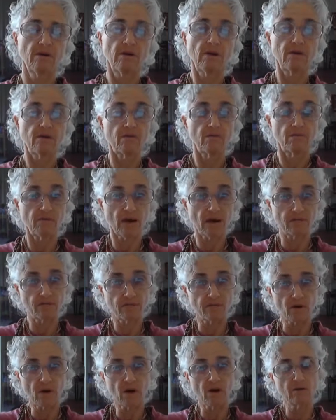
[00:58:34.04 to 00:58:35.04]
And to find
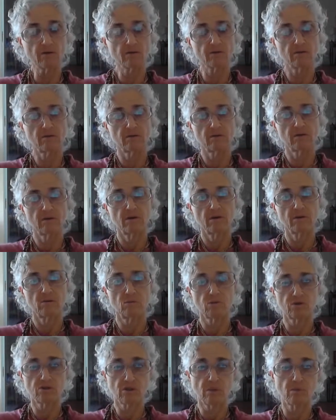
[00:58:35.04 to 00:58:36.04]
fault
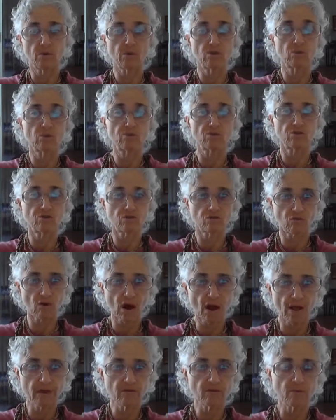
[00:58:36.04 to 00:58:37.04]
with someone who's
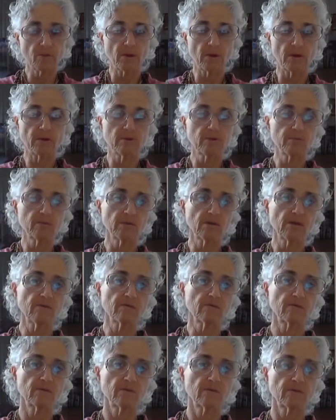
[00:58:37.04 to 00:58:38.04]
trying to better themselves?